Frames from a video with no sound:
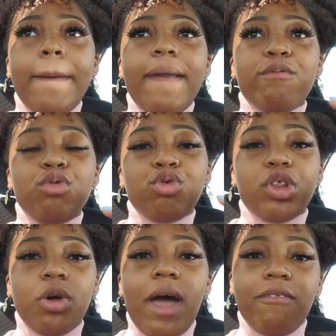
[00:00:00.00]
if you
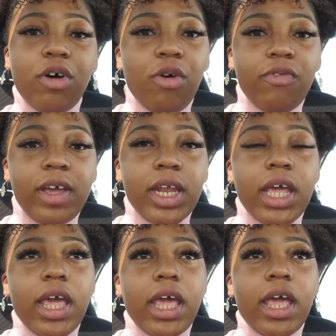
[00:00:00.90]
still have COVID
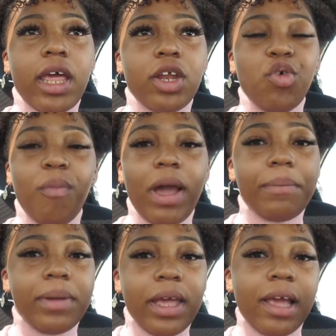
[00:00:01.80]
and you
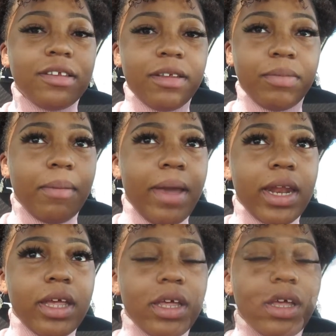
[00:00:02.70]
might be
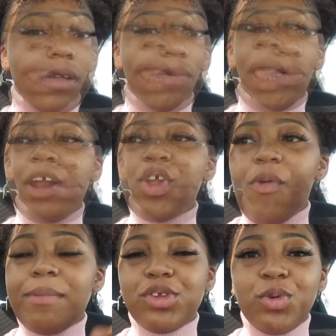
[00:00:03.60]
asymptomatic. I don't know
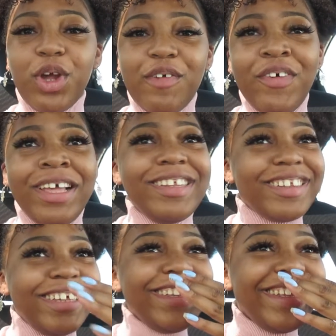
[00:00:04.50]
why I'm so
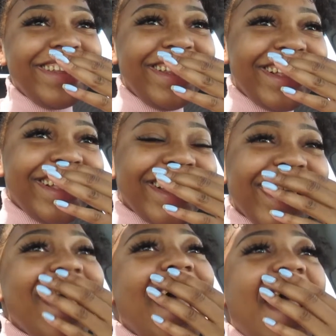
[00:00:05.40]
nervous.
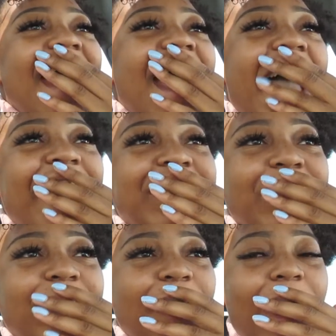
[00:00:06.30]
I really
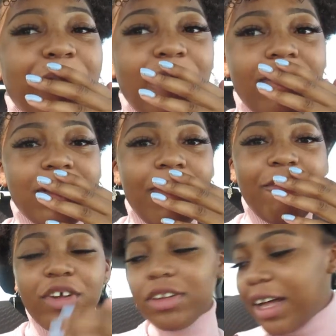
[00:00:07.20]
don't know why I'm nervous. My
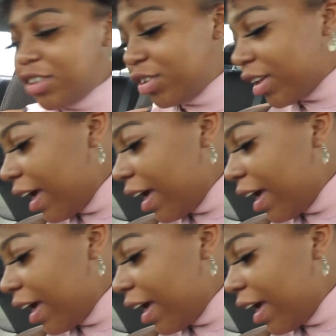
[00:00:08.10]
first class starts